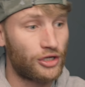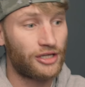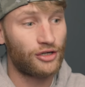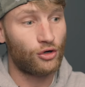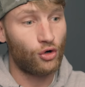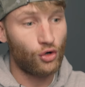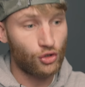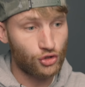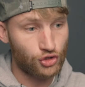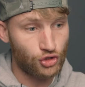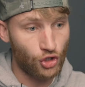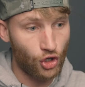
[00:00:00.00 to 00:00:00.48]
you can
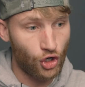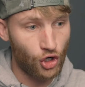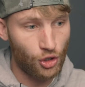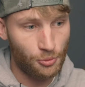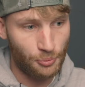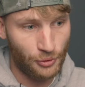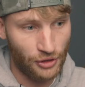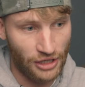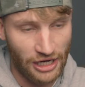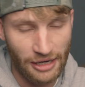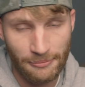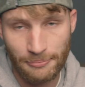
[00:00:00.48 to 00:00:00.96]
also
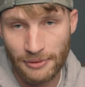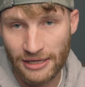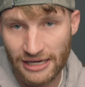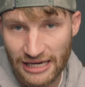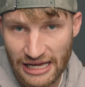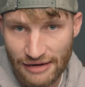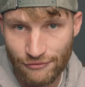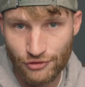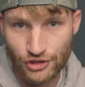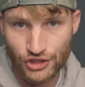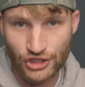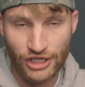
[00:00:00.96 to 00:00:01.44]
open up a
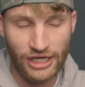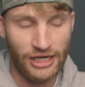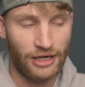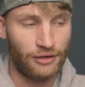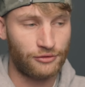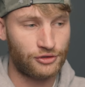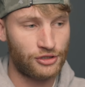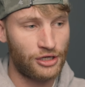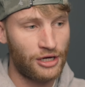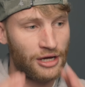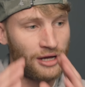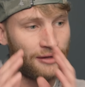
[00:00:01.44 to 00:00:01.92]
leverage
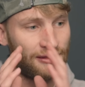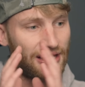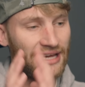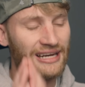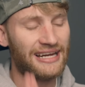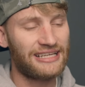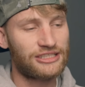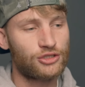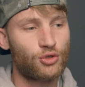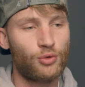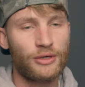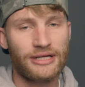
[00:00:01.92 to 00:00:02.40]
account. Now
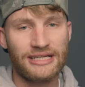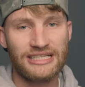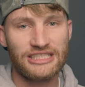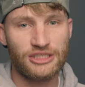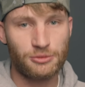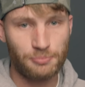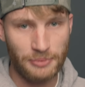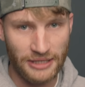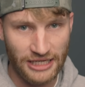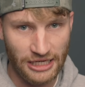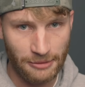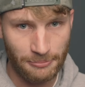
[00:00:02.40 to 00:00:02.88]
let's quickly
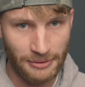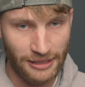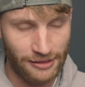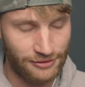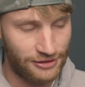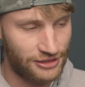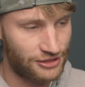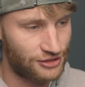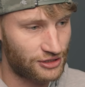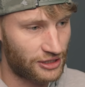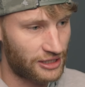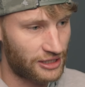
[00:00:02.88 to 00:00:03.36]
speak about these